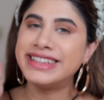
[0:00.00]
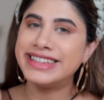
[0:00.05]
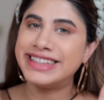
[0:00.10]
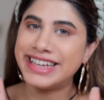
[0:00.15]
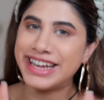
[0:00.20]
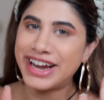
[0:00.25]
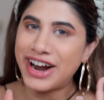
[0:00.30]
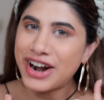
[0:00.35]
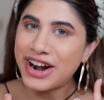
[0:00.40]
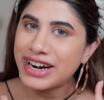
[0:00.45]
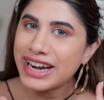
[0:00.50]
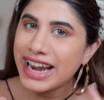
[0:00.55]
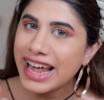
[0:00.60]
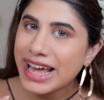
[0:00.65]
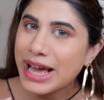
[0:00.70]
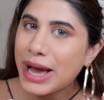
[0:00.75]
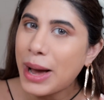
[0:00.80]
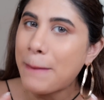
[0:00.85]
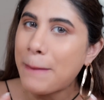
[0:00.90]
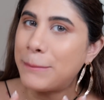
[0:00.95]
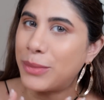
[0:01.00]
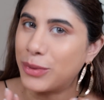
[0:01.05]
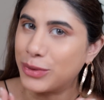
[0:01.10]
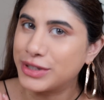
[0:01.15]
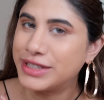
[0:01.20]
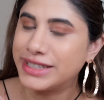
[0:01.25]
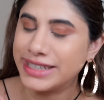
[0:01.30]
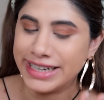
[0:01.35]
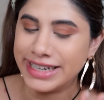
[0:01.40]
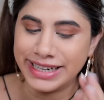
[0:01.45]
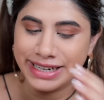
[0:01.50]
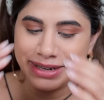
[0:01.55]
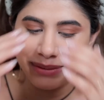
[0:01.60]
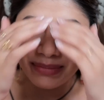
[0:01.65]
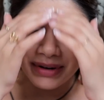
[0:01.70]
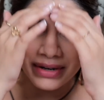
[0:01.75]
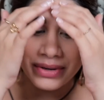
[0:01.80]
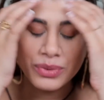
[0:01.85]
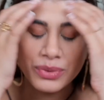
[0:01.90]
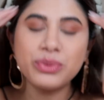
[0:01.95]
They are like porcelain,
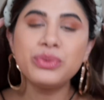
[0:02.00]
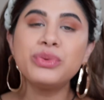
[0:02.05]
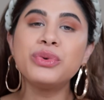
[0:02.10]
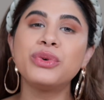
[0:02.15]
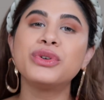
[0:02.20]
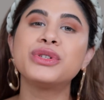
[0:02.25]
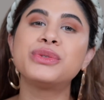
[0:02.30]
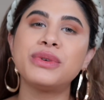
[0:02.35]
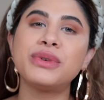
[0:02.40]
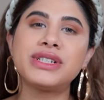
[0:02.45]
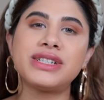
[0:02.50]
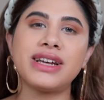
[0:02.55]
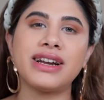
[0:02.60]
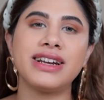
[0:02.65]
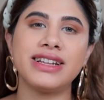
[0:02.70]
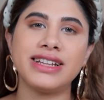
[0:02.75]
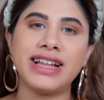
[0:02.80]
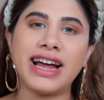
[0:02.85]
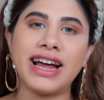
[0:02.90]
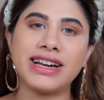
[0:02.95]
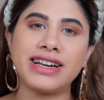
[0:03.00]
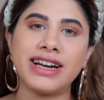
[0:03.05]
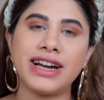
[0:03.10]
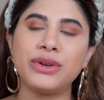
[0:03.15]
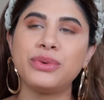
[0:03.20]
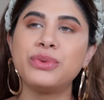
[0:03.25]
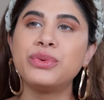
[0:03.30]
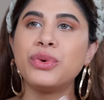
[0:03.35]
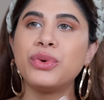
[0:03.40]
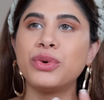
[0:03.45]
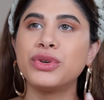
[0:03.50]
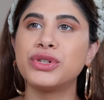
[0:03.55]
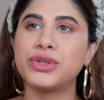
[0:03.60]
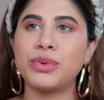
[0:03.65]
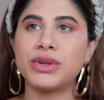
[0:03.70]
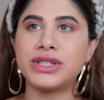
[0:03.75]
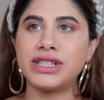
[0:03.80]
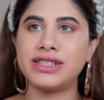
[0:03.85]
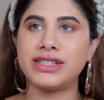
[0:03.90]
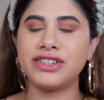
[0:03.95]
but who knows what's under that, right? Who knows
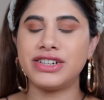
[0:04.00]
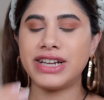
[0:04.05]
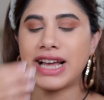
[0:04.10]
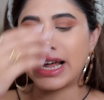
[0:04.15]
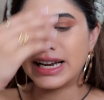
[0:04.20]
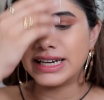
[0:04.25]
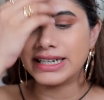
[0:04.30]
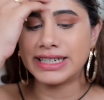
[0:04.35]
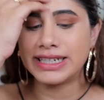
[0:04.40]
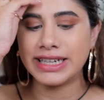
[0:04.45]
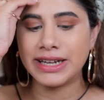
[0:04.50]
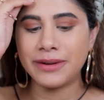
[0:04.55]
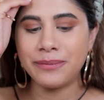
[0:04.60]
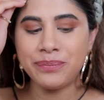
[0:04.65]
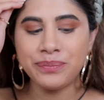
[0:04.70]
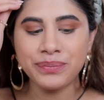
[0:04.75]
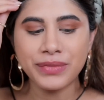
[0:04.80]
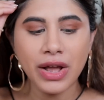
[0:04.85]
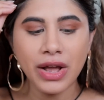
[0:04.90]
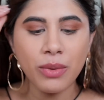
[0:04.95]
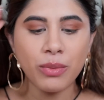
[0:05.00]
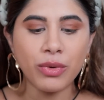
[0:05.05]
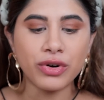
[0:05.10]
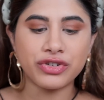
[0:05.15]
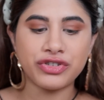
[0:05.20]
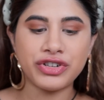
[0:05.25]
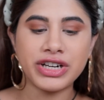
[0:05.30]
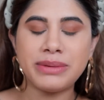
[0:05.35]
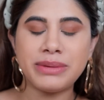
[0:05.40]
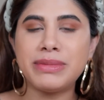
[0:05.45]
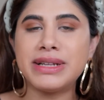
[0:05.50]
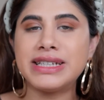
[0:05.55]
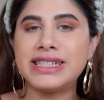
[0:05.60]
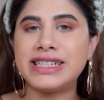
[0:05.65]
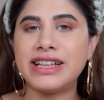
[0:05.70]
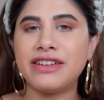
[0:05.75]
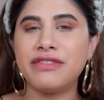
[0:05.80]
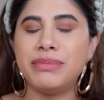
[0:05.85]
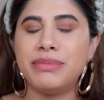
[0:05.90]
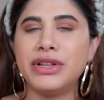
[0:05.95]
what's the reality, what treatments
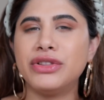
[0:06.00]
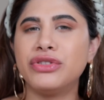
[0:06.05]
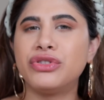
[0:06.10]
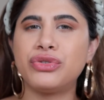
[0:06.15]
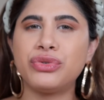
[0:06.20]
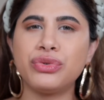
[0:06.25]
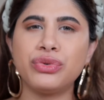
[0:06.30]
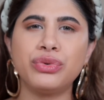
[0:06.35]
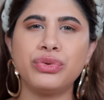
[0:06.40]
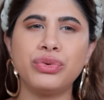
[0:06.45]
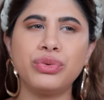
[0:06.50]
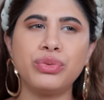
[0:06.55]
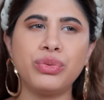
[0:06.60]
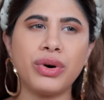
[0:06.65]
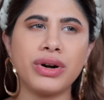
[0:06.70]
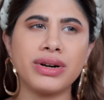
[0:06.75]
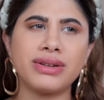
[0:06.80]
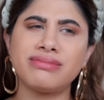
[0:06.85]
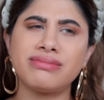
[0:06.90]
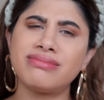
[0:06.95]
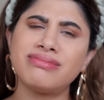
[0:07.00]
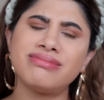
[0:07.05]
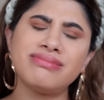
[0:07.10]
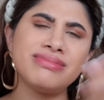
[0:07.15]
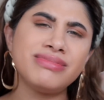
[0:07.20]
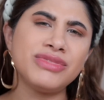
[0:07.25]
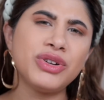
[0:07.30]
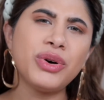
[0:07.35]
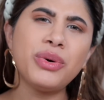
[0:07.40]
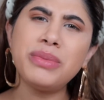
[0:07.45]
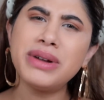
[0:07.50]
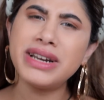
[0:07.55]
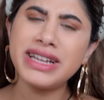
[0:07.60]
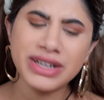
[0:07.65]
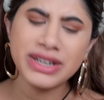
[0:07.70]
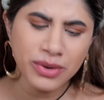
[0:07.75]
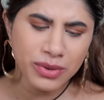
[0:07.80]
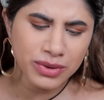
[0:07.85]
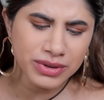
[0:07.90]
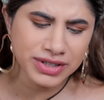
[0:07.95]
they've been through, what...
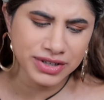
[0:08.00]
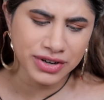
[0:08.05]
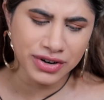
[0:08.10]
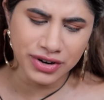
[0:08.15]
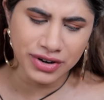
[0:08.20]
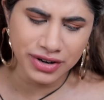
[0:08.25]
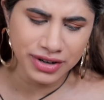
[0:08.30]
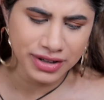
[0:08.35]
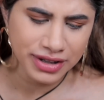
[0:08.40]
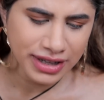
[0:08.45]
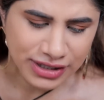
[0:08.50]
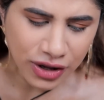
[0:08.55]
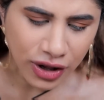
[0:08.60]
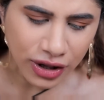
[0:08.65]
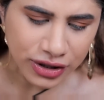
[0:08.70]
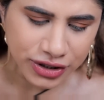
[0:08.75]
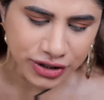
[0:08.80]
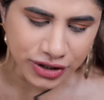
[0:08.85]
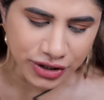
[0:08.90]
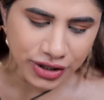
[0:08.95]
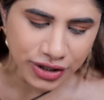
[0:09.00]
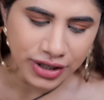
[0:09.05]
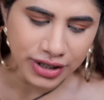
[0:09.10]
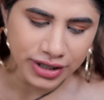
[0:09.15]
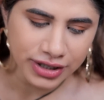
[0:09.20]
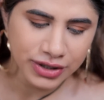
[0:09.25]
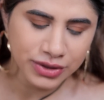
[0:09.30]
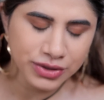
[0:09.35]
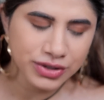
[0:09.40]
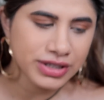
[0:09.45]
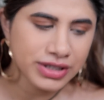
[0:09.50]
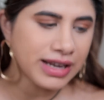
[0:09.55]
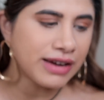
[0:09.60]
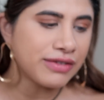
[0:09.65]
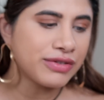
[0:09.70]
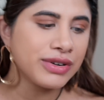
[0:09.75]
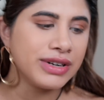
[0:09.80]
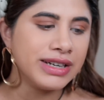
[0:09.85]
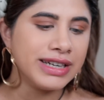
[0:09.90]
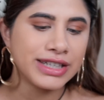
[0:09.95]
Nobody knows, girl. It's all good. You just
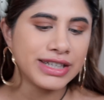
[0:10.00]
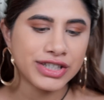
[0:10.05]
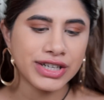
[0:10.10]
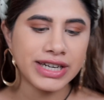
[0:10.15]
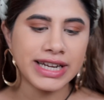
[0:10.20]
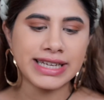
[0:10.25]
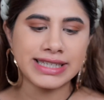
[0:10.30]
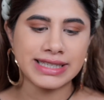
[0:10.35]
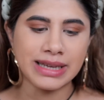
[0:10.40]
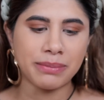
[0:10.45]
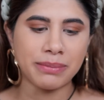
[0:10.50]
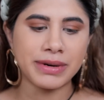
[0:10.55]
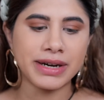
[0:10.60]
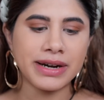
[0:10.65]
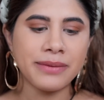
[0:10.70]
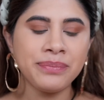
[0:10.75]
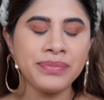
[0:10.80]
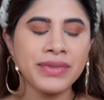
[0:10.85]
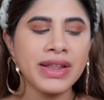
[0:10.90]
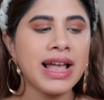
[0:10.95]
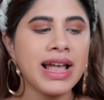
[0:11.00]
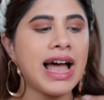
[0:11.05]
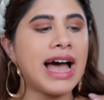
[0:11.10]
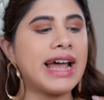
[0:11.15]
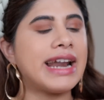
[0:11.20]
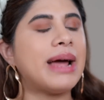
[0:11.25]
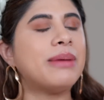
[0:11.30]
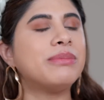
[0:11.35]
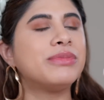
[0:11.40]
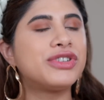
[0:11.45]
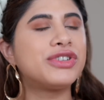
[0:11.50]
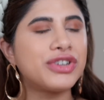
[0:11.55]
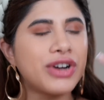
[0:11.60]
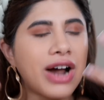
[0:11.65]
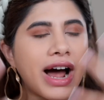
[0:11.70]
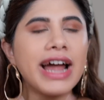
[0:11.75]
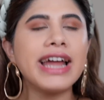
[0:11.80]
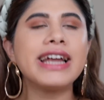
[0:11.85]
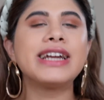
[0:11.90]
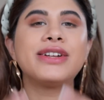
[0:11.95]
have to literally accept it. And I'm
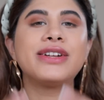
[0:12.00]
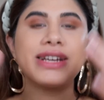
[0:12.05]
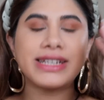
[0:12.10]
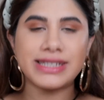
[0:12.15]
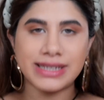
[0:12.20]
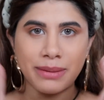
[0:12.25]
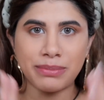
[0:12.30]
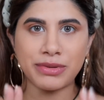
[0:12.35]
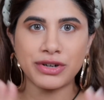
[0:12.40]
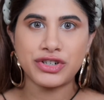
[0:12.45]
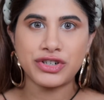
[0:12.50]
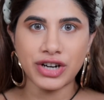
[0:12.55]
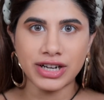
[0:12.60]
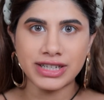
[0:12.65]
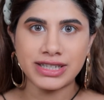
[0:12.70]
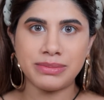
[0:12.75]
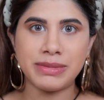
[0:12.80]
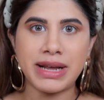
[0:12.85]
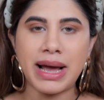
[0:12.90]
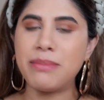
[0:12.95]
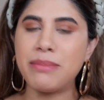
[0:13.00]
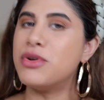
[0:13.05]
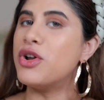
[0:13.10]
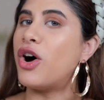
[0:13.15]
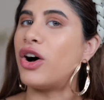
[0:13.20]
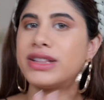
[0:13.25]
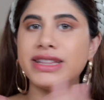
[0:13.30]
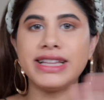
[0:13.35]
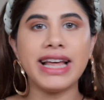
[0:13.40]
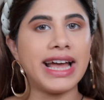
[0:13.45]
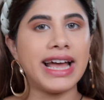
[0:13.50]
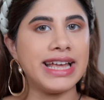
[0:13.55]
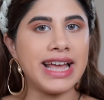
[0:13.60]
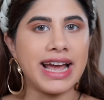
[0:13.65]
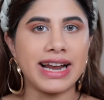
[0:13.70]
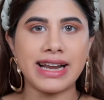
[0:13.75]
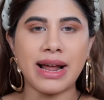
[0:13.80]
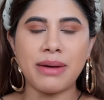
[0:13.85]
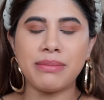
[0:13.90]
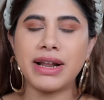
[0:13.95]
trying to accept it. Trust me, I'm not there
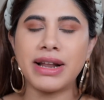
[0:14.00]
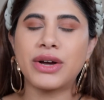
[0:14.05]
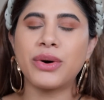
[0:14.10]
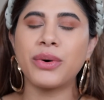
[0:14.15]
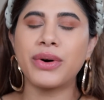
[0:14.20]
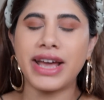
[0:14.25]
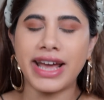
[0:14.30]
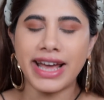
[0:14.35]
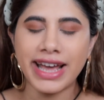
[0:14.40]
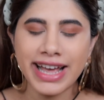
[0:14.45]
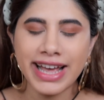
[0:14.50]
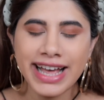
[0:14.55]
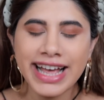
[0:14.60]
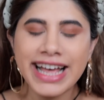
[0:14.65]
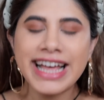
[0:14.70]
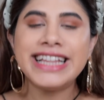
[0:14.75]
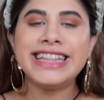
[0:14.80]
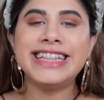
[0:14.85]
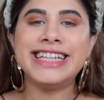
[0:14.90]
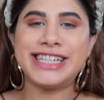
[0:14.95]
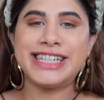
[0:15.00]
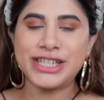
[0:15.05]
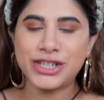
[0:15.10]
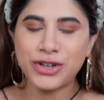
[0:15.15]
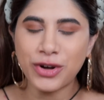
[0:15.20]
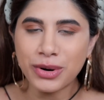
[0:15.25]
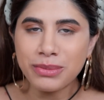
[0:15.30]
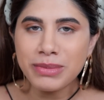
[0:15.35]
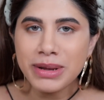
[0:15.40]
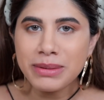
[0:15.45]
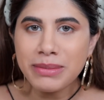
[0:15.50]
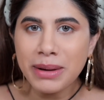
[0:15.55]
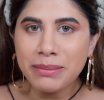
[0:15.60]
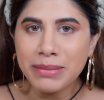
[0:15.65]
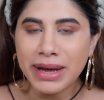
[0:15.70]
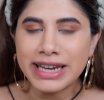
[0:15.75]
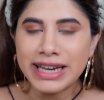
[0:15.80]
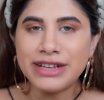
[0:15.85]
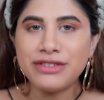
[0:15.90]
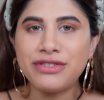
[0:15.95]
yet. I'm like, okay, this is going to be my
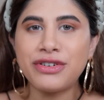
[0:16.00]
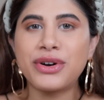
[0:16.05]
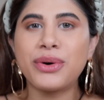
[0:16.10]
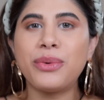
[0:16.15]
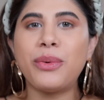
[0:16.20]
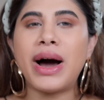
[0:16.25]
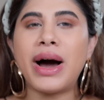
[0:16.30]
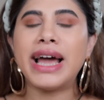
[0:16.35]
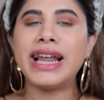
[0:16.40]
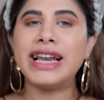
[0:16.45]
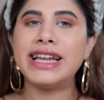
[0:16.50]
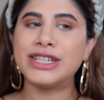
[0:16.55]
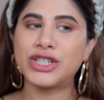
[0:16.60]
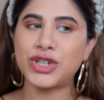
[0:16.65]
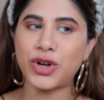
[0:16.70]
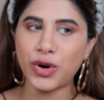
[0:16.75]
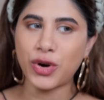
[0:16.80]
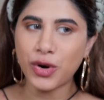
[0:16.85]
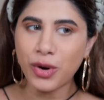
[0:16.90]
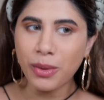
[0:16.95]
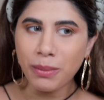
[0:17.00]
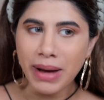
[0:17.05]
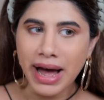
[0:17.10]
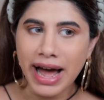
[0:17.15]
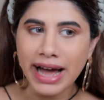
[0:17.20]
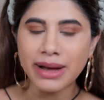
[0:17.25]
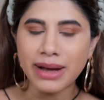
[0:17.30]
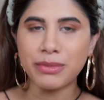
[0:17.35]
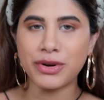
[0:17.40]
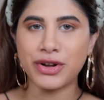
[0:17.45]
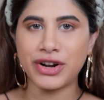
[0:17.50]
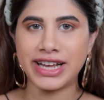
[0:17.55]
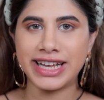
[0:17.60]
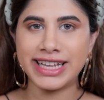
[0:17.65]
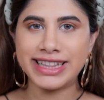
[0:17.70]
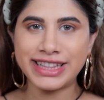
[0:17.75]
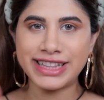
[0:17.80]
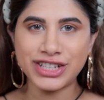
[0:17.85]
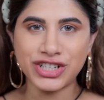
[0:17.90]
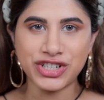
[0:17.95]
belly for a while. It's going to go back. I'm going to
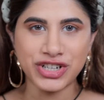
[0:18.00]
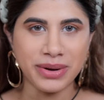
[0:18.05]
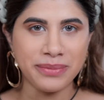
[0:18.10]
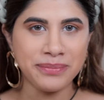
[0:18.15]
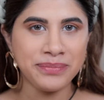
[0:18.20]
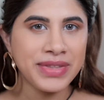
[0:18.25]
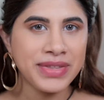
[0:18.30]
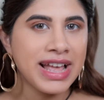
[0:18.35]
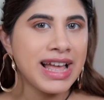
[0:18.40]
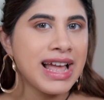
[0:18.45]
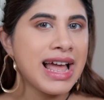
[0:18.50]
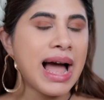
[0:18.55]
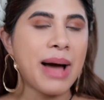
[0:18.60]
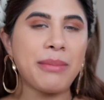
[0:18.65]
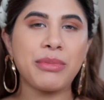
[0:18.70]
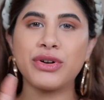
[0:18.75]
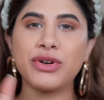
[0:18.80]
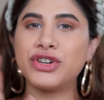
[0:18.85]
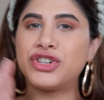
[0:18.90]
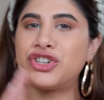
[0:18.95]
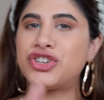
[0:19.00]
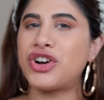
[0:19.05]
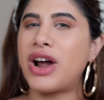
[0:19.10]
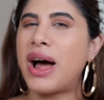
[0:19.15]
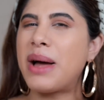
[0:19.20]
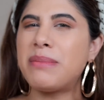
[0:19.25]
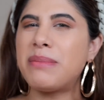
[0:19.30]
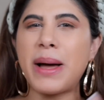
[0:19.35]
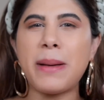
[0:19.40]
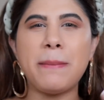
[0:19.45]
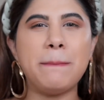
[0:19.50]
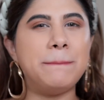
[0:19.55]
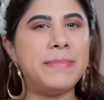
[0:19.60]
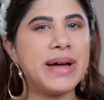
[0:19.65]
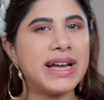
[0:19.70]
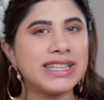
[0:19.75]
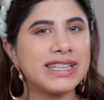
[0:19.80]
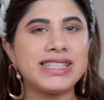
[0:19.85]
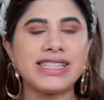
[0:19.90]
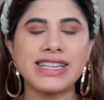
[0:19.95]
hit the gym. I'm going to try my
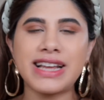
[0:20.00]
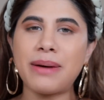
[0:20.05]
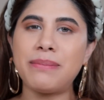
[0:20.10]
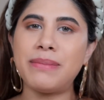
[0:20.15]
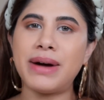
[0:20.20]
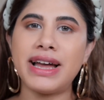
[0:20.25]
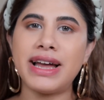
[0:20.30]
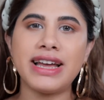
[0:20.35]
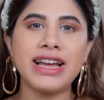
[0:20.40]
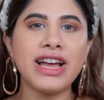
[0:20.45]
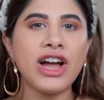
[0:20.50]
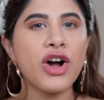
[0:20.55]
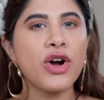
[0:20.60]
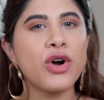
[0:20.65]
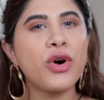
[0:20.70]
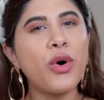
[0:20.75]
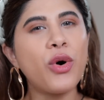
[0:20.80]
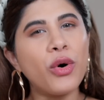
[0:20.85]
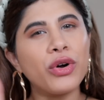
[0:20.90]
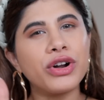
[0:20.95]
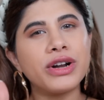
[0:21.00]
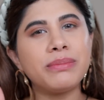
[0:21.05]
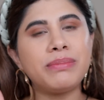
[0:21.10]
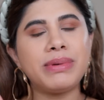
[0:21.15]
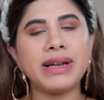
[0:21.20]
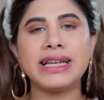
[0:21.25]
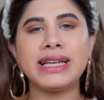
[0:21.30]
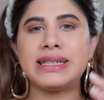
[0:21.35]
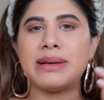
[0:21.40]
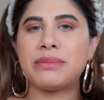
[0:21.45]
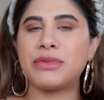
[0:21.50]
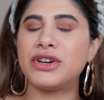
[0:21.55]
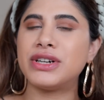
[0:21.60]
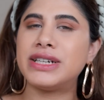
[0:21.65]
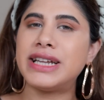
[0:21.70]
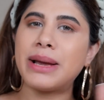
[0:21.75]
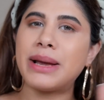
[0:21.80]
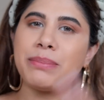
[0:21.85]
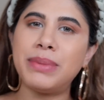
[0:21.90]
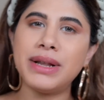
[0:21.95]
best to get my core in place. I'm
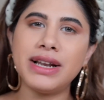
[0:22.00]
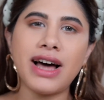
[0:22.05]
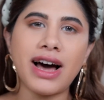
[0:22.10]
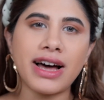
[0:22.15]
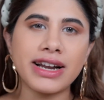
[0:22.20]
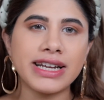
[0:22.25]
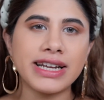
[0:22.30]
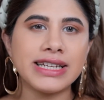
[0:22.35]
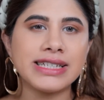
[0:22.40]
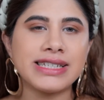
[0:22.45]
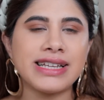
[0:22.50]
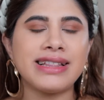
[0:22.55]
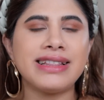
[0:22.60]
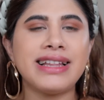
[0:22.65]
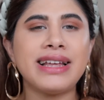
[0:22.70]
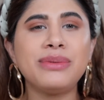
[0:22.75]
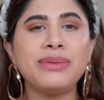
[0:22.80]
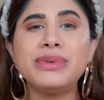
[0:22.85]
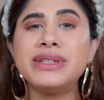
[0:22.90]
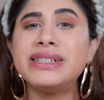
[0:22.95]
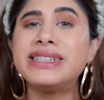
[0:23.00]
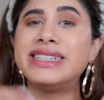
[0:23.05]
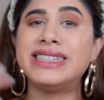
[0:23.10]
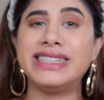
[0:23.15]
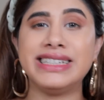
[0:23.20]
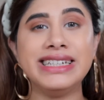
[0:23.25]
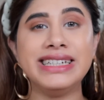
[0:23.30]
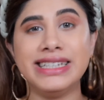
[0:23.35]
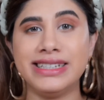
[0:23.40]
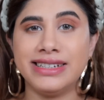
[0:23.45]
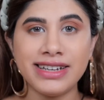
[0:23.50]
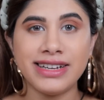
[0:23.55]
going to take Pilates and then we'll see.